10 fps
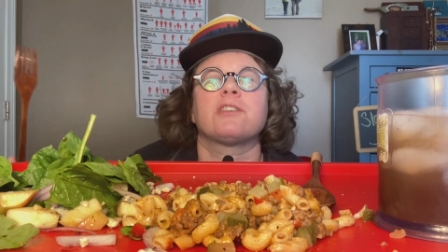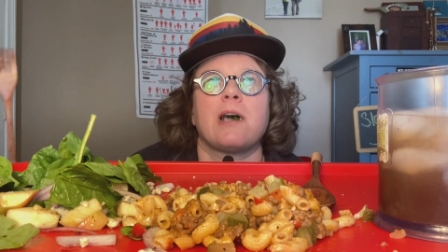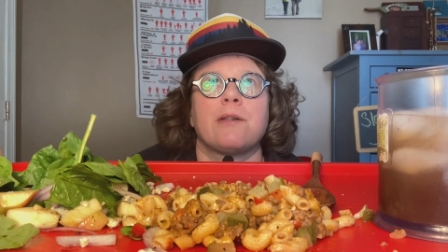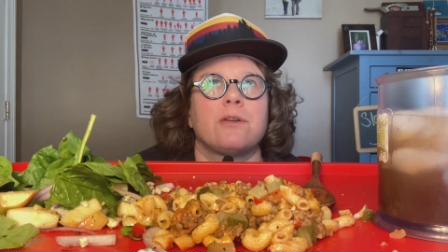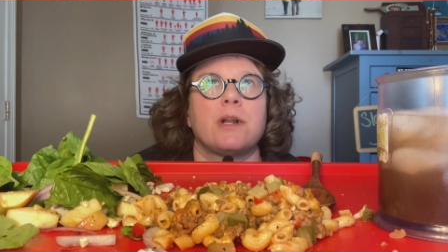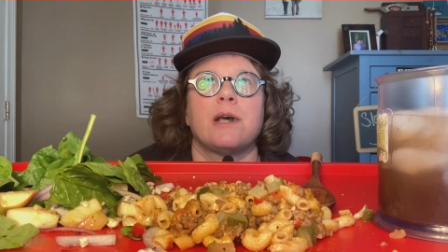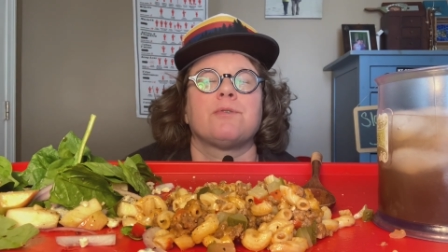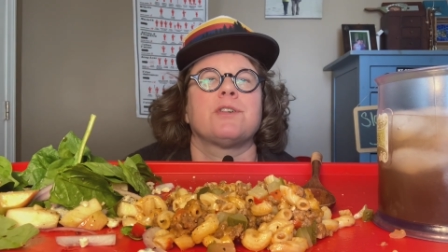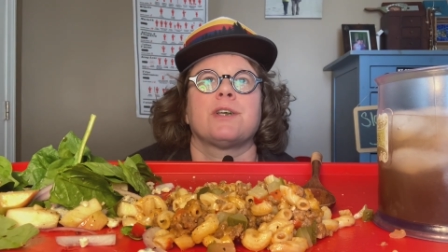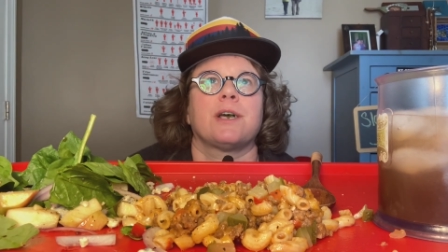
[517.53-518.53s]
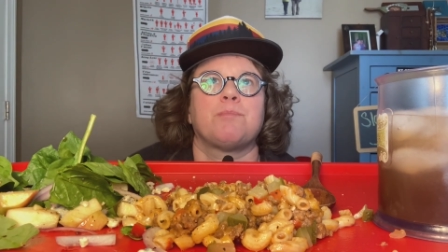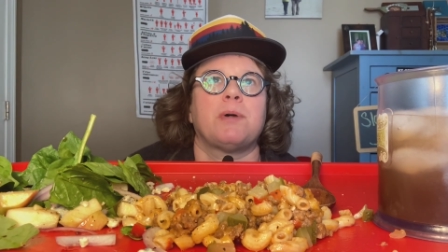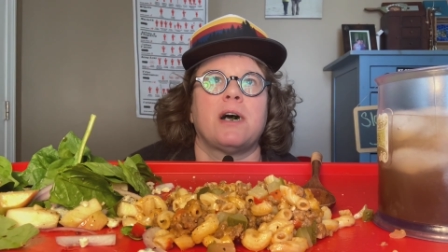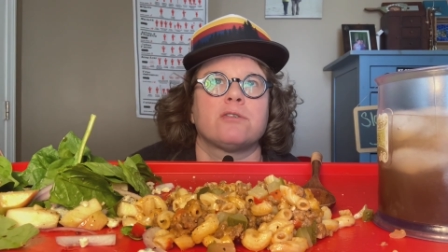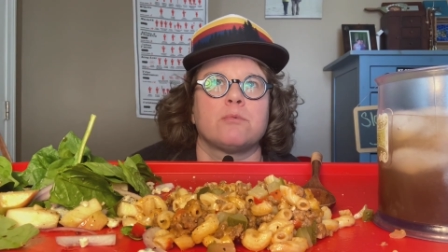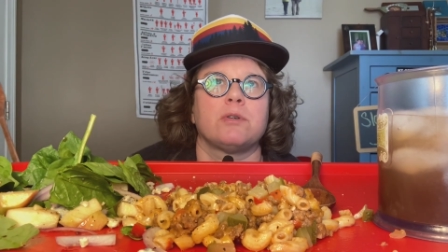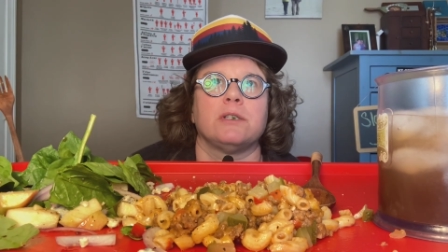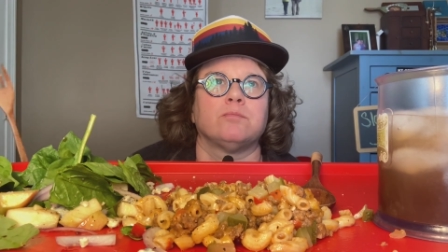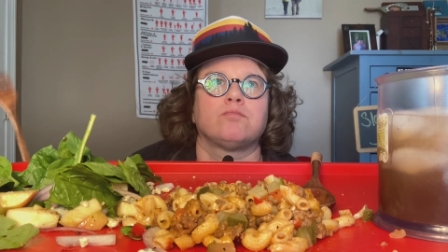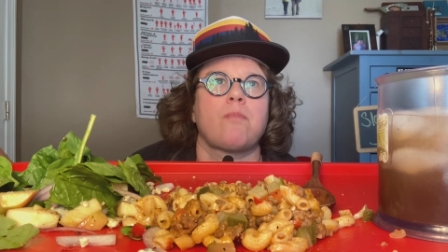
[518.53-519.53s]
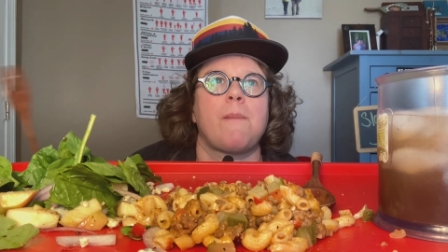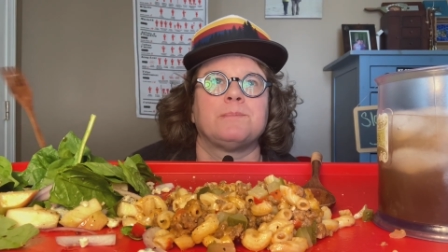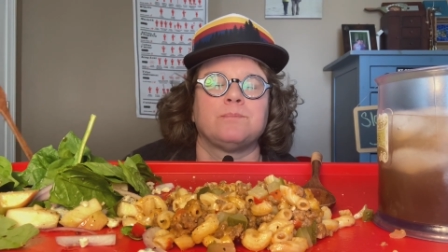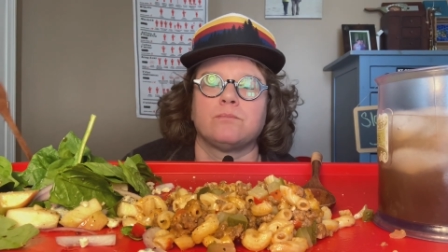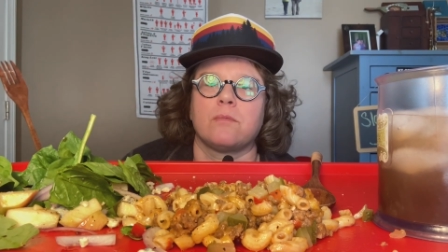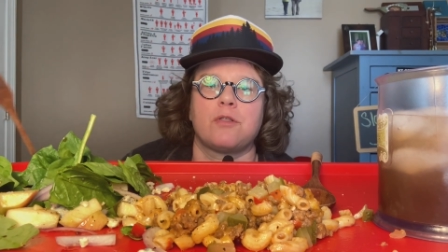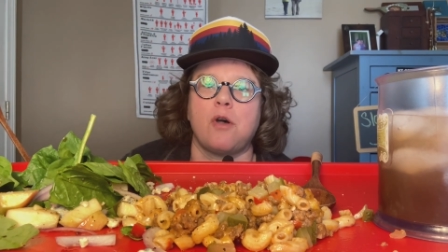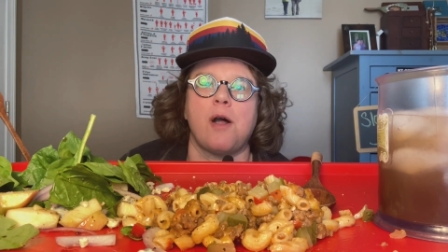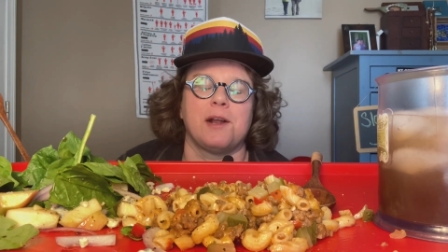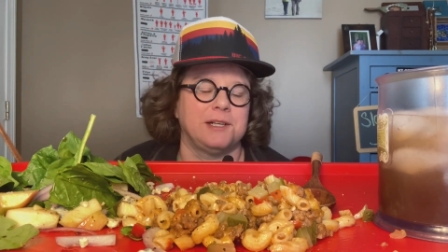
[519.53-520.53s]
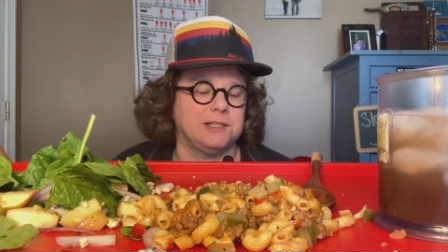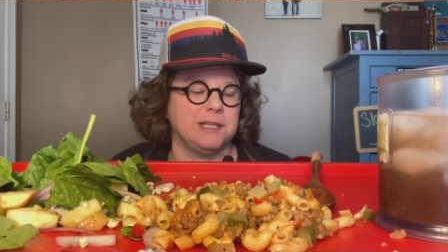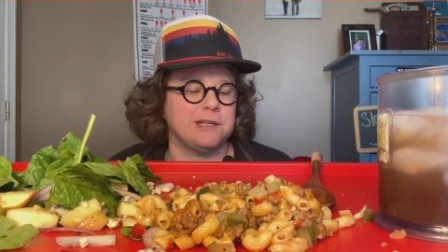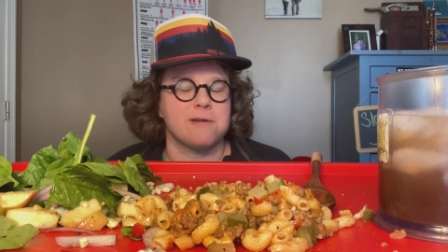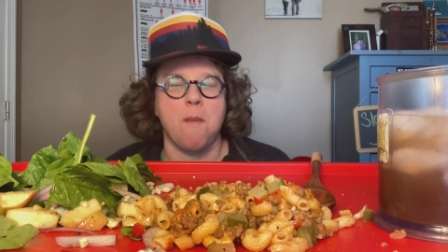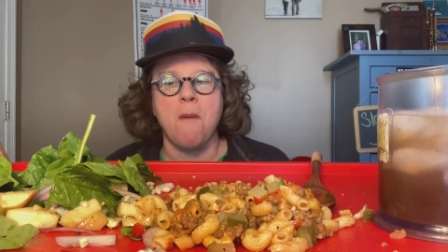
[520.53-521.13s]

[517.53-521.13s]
gathered everything I possibly thought I needed.